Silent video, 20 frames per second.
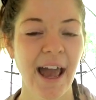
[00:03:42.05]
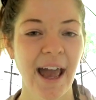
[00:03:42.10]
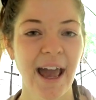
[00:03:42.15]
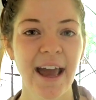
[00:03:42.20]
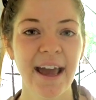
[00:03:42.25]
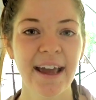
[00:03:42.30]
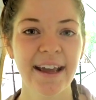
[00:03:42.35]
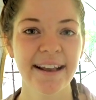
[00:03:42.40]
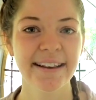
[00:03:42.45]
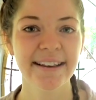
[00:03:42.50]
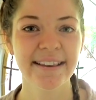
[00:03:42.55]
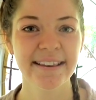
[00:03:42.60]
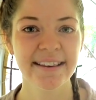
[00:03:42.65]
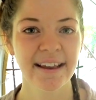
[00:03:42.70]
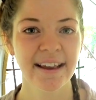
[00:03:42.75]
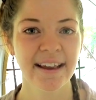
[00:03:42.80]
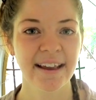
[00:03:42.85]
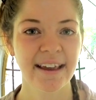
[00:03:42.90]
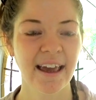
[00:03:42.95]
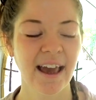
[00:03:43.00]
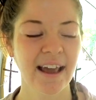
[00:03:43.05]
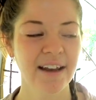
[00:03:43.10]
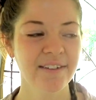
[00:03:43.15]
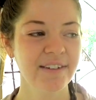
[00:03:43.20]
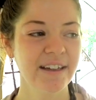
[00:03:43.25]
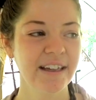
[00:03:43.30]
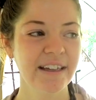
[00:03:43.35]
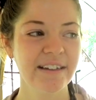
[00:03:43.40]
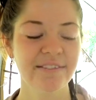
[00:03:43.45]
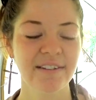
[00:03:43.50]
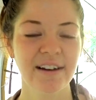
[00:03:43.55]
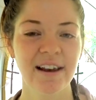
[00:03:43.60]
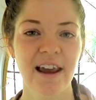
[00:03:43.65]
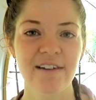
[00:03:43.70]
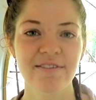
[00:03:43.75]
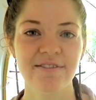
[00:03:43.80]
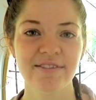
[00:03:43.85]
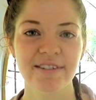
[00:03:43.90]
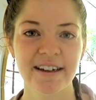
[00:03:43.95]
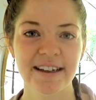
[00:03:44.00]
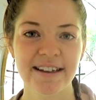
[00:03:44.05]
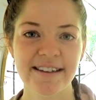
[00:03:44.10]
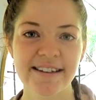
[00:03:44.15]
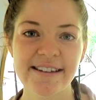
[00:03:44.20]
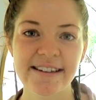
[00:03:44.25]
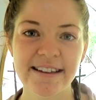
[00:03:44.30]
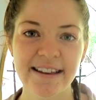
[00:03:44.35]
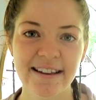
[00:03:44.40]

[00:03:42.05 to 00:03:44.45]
And can we even leverage